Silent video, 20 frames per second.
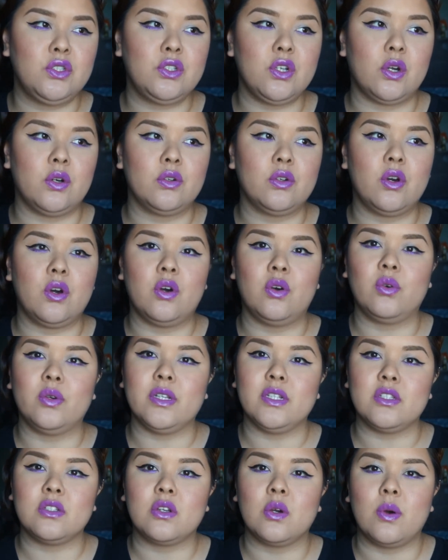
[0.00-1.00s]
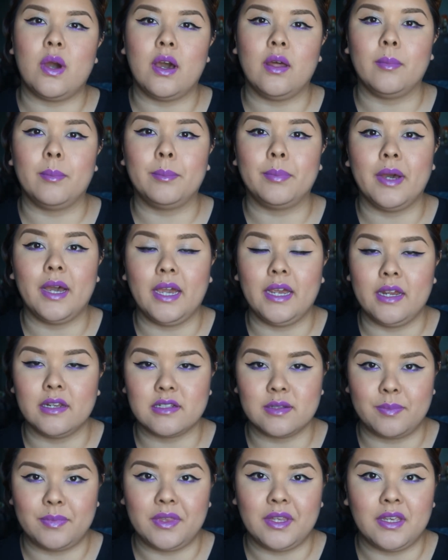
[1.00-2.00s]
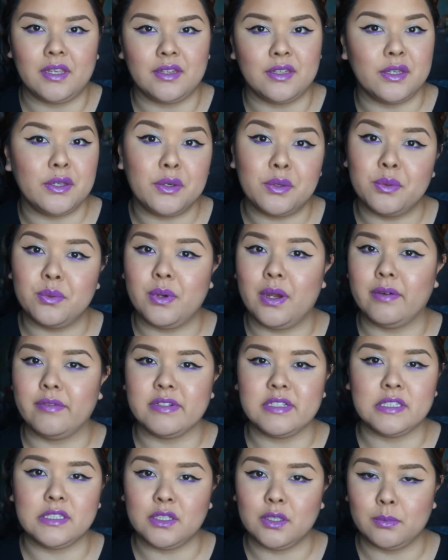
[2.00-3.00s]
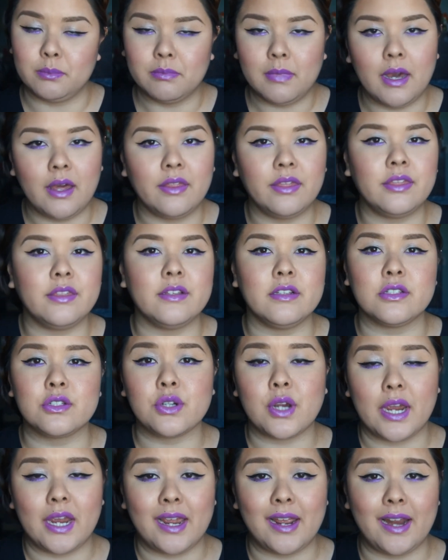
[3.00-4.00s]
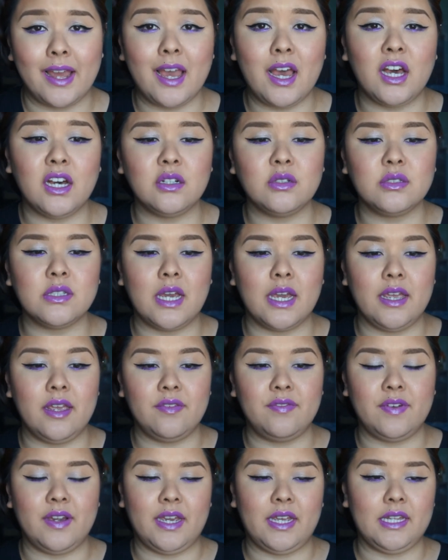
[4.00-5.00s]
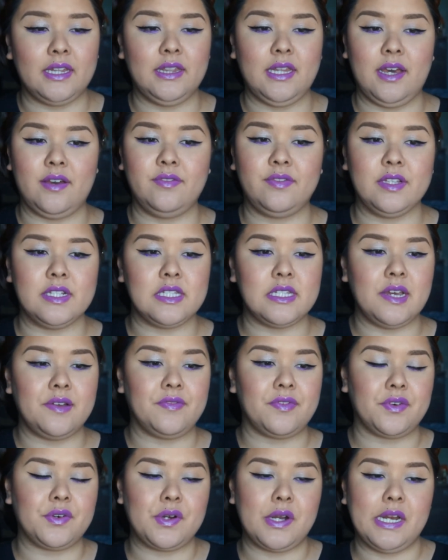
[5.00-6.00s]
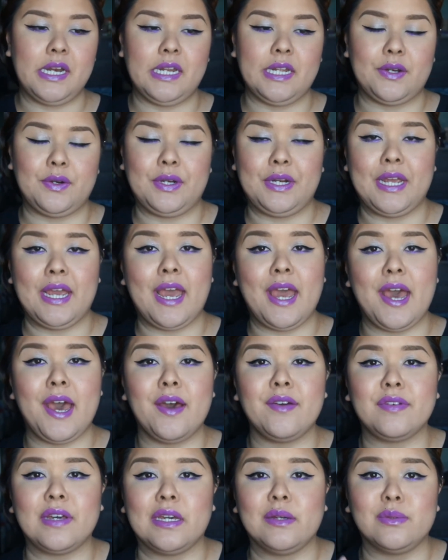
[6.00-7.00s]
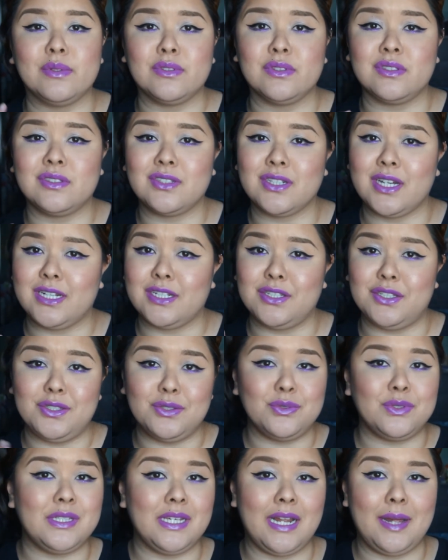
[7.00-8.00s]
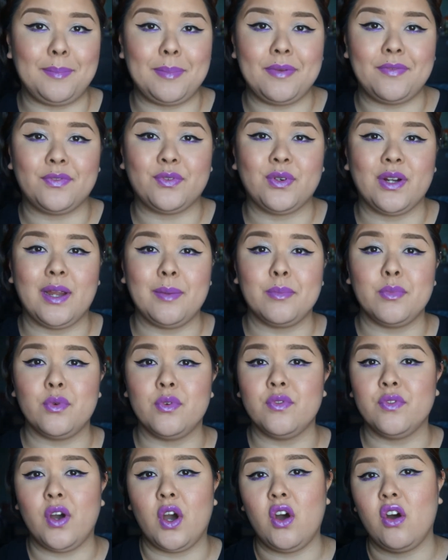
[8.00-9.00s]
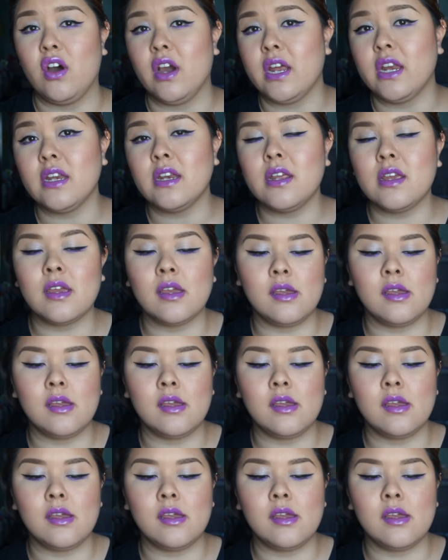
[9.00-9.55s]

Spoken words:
don't always go out and buy something new every single month and try it out. If I love the stuff already that I already have, I will try to use it up before I move on.